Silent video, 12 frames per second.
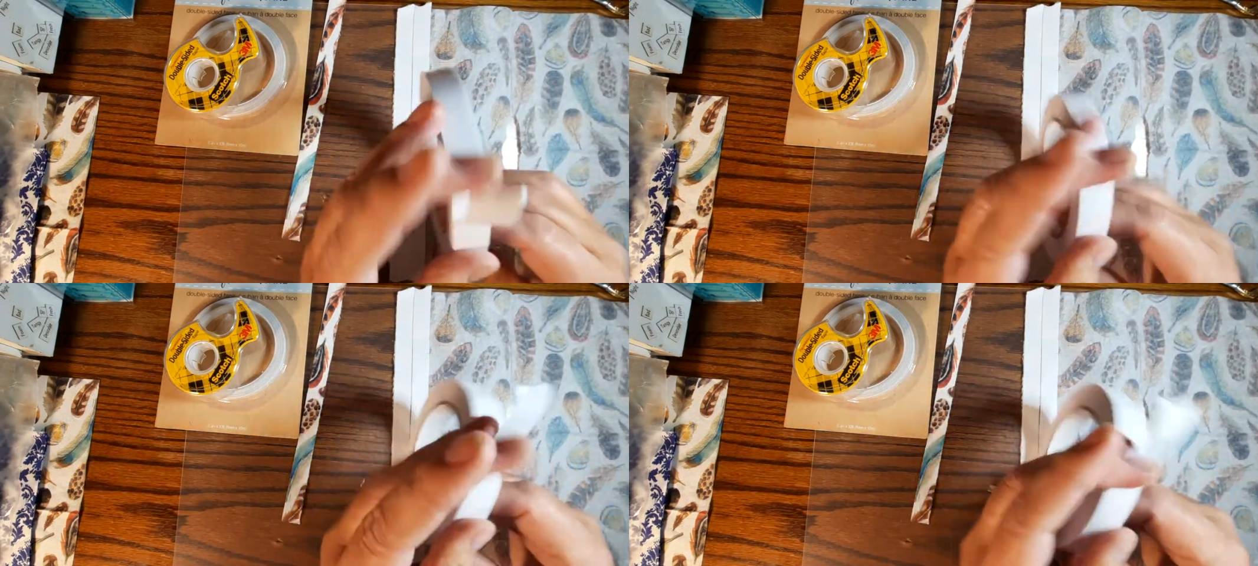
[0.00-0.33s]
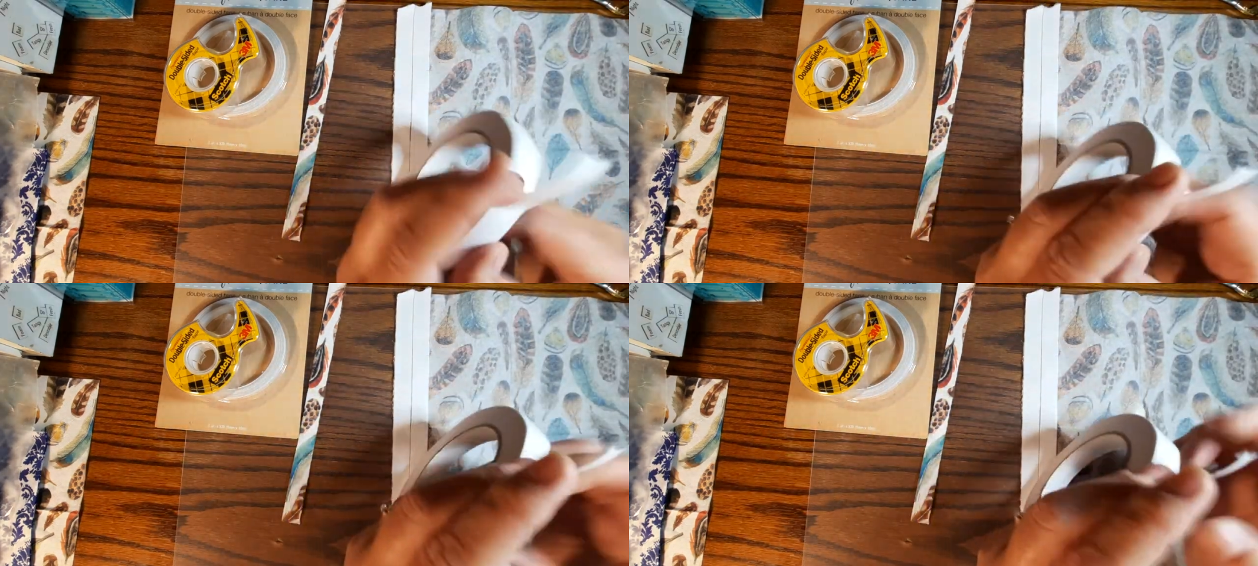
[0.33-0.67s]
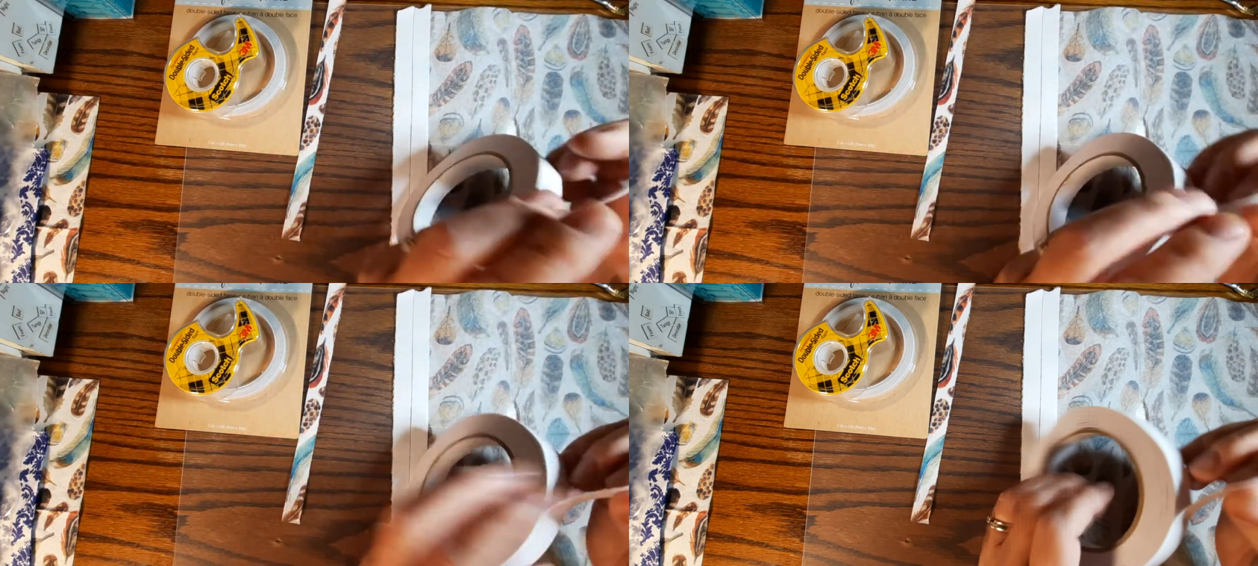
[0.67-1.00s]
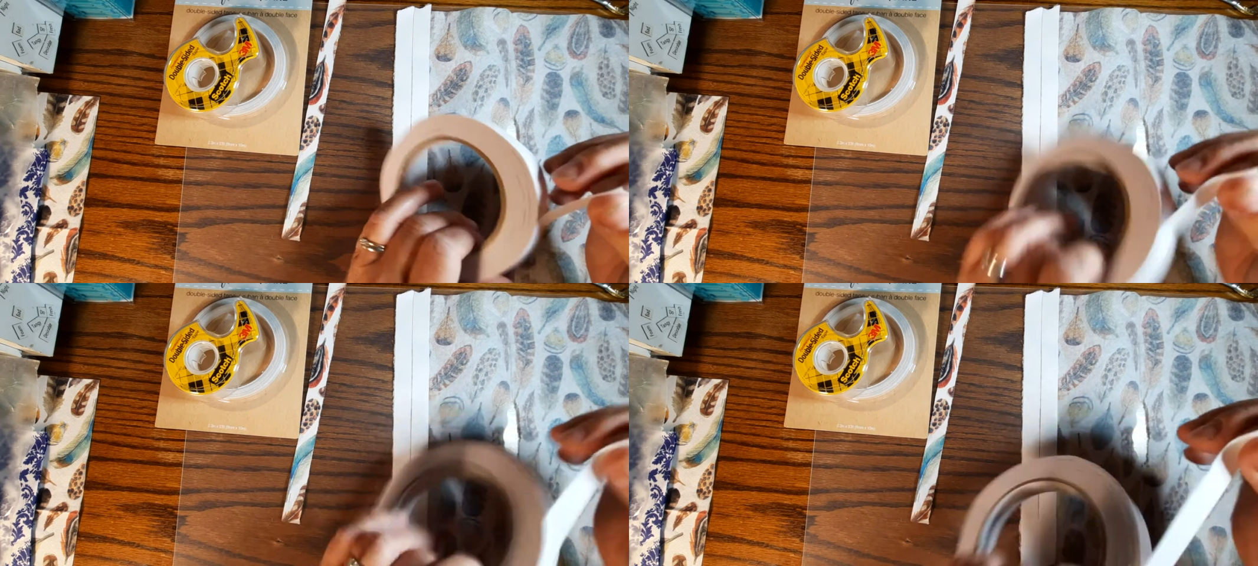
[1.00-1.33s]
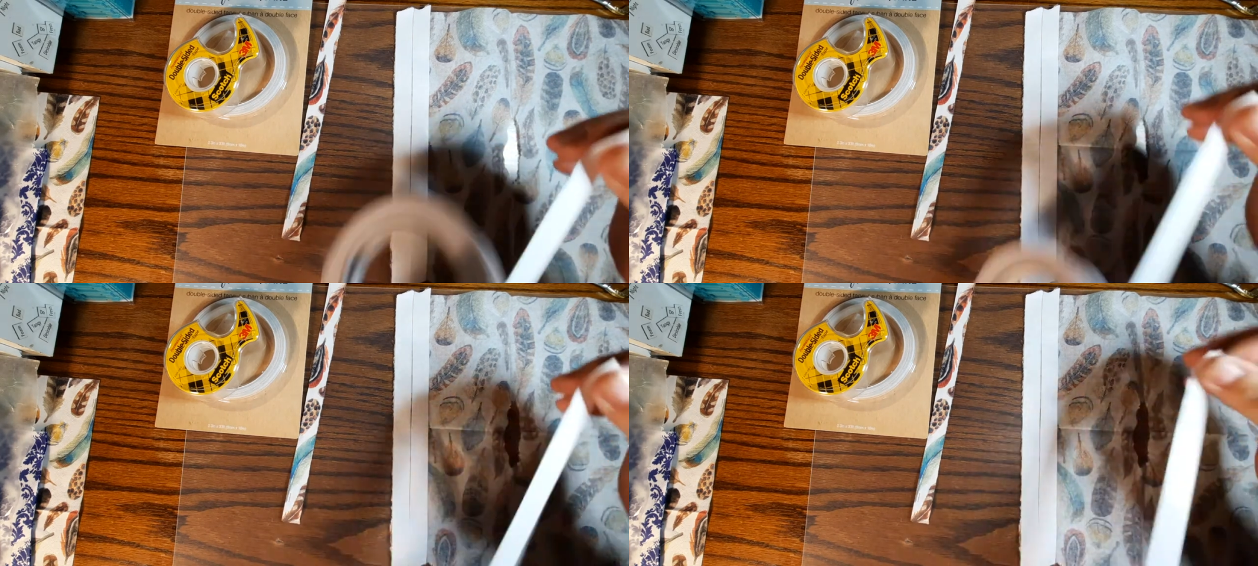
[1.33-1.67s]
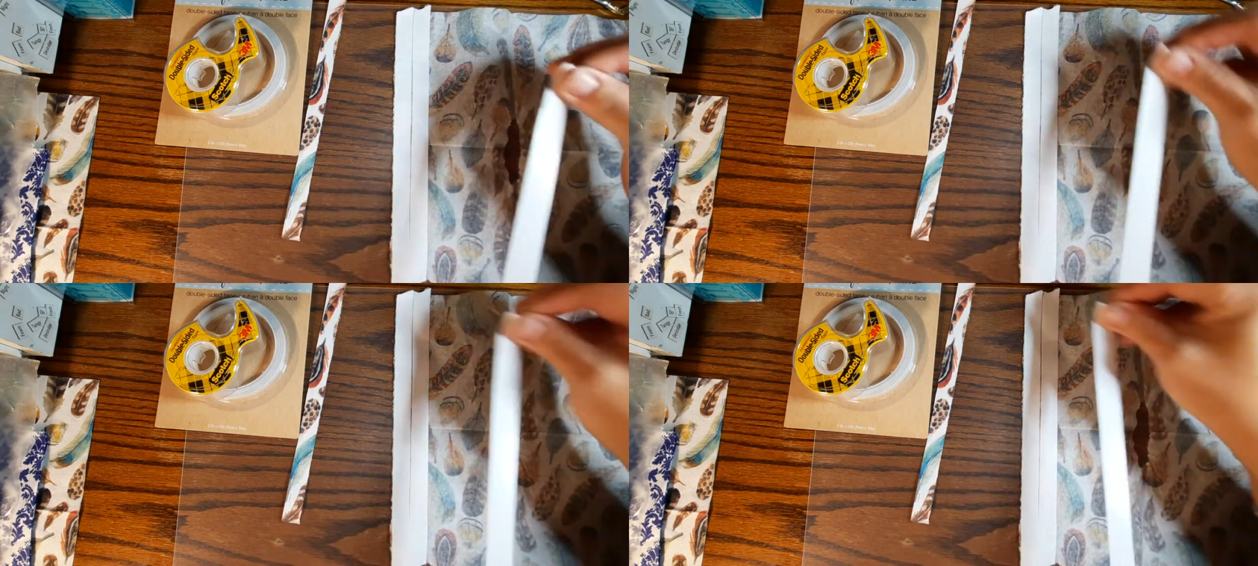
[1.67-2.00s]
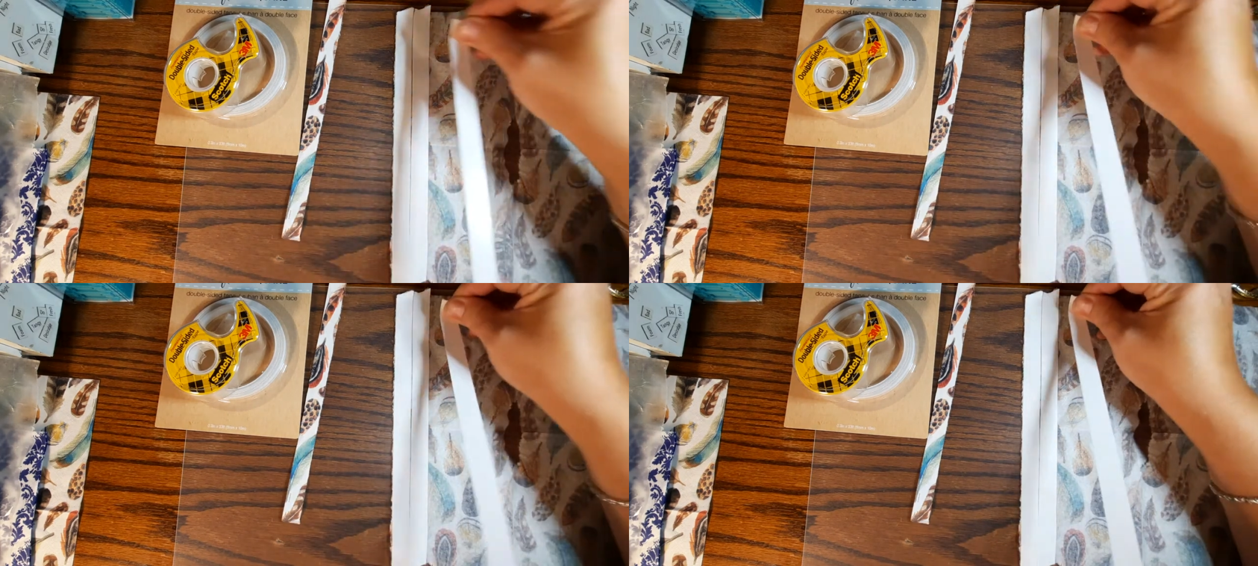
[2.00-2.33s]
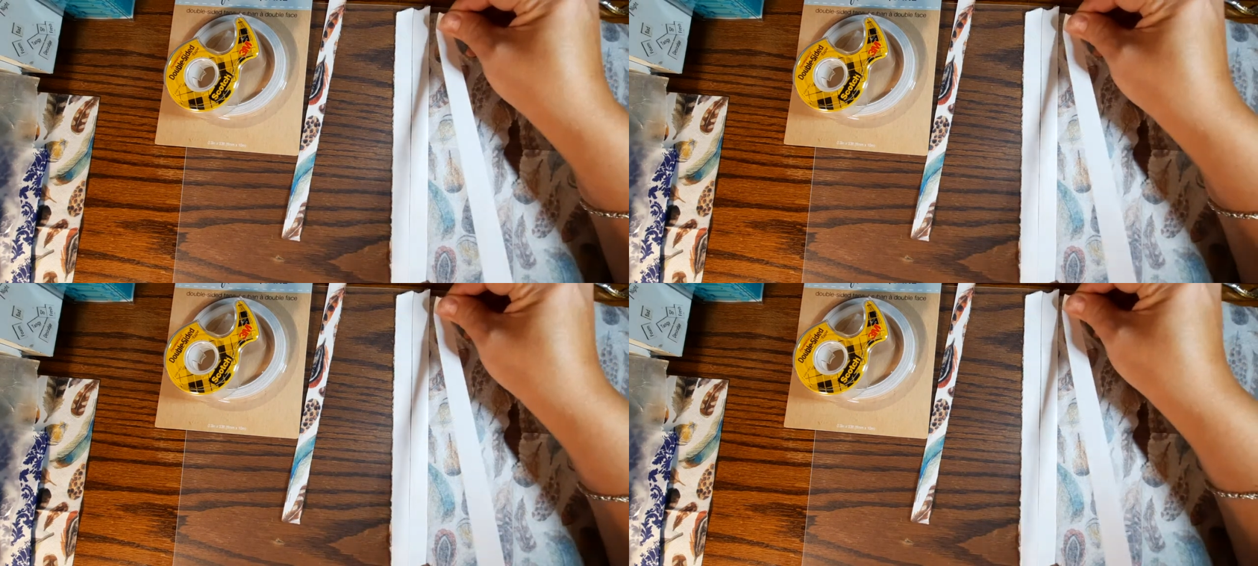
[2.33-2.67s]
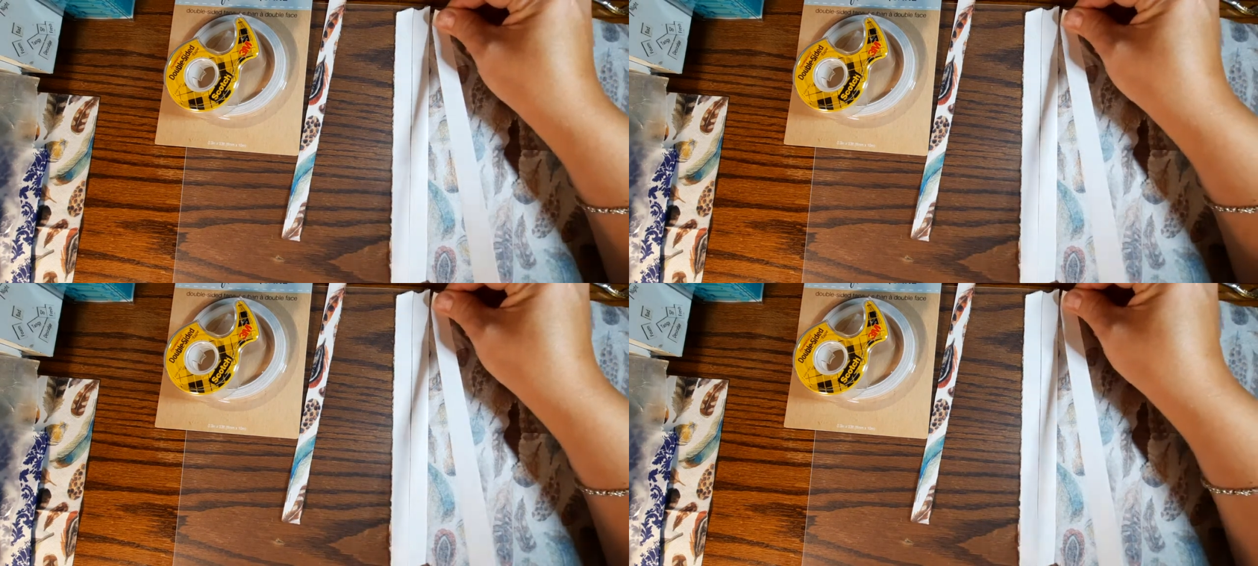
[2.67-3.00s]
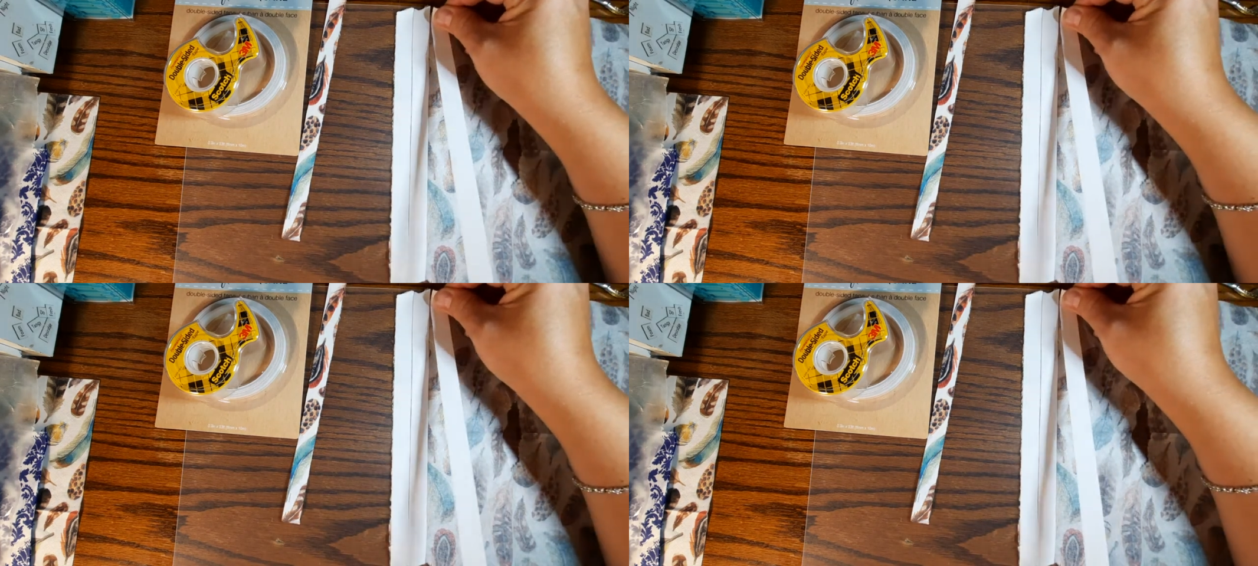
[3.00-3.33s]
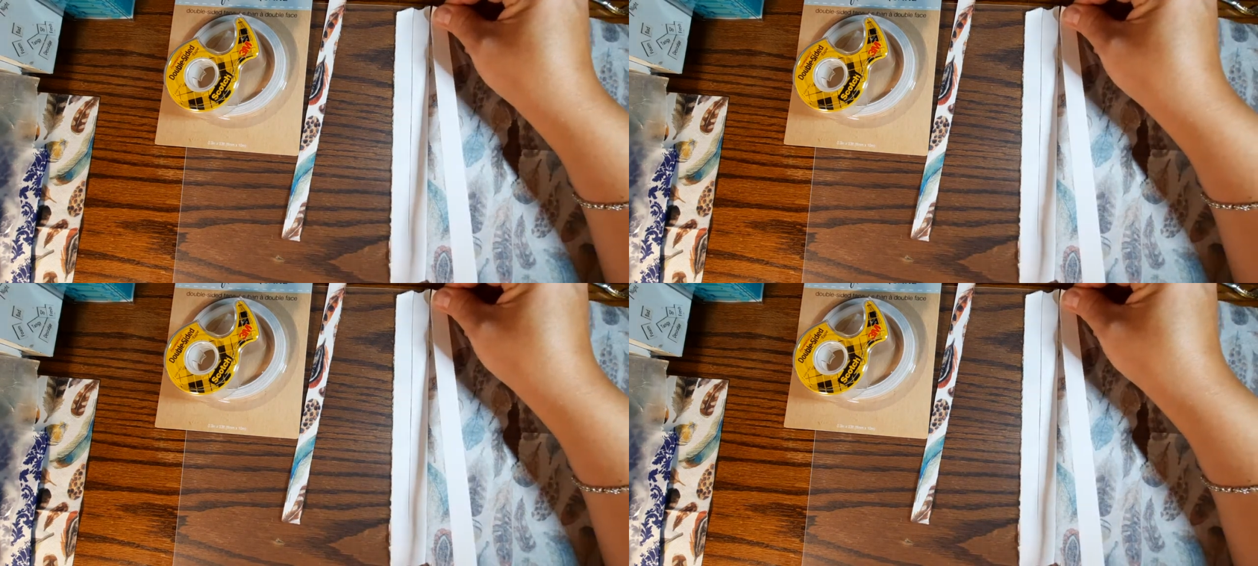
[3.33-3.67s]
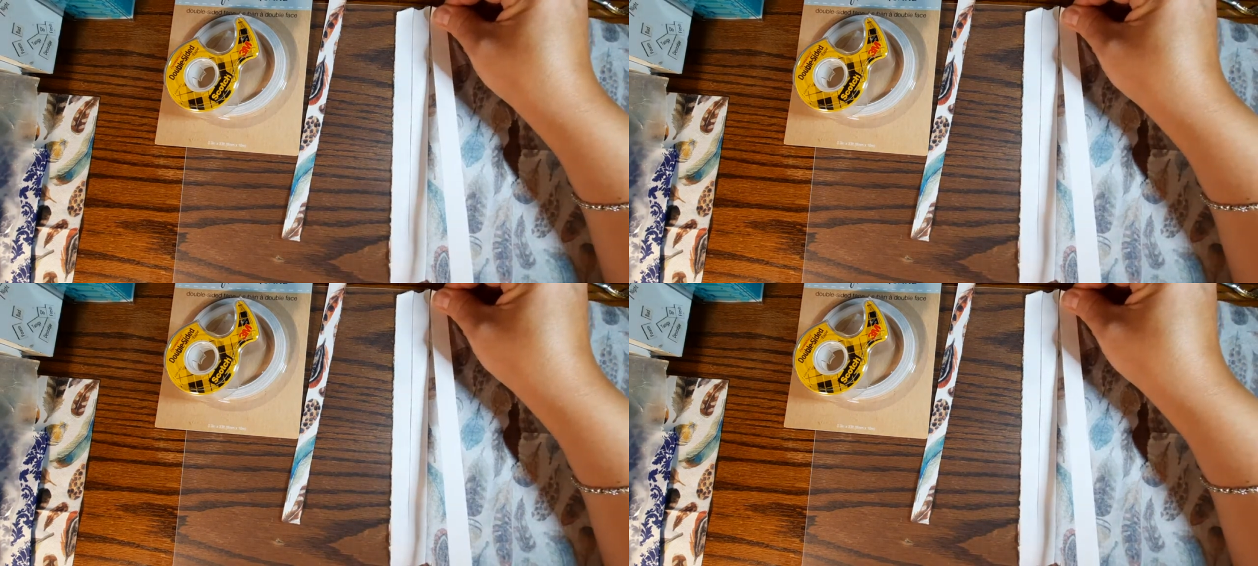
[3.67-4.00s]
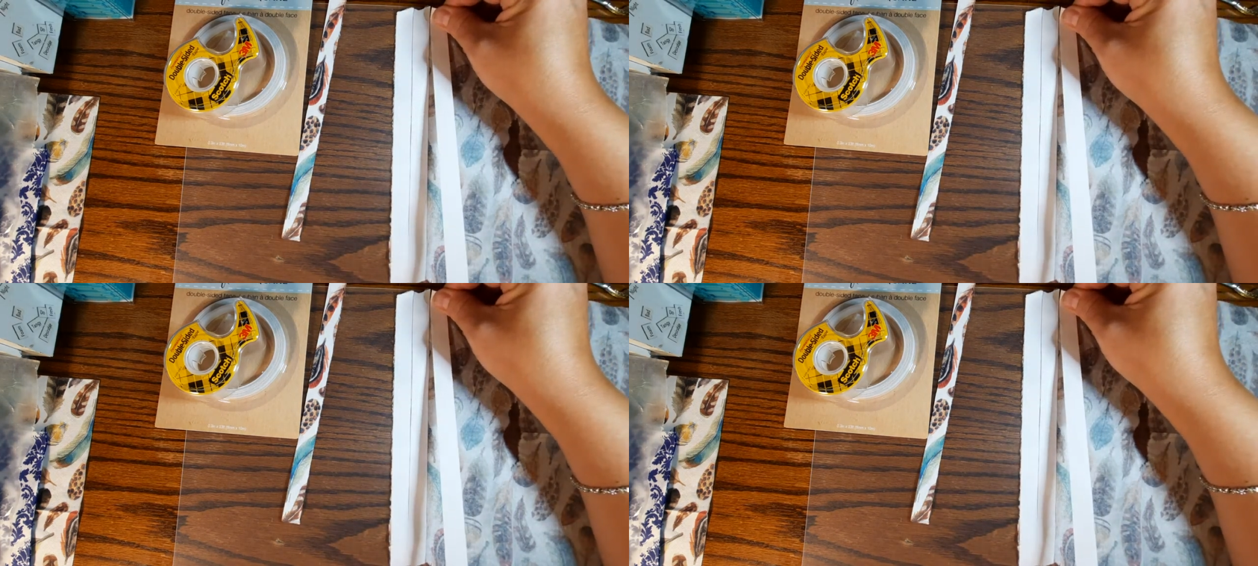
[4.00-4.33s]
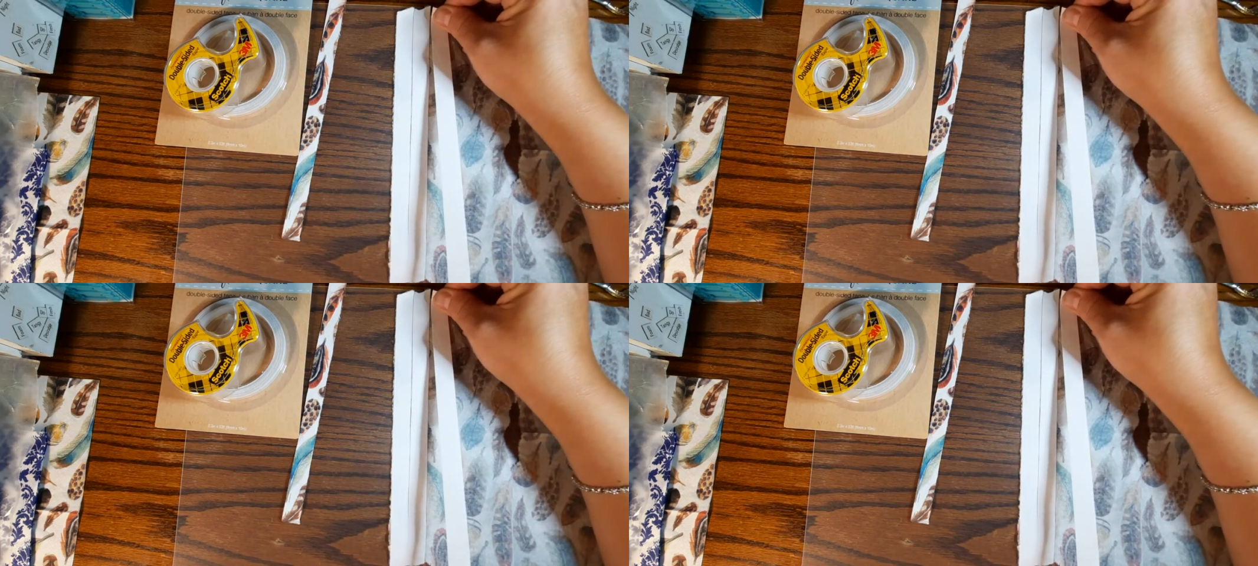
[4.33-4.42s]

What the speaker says: [unreadable: no face in view]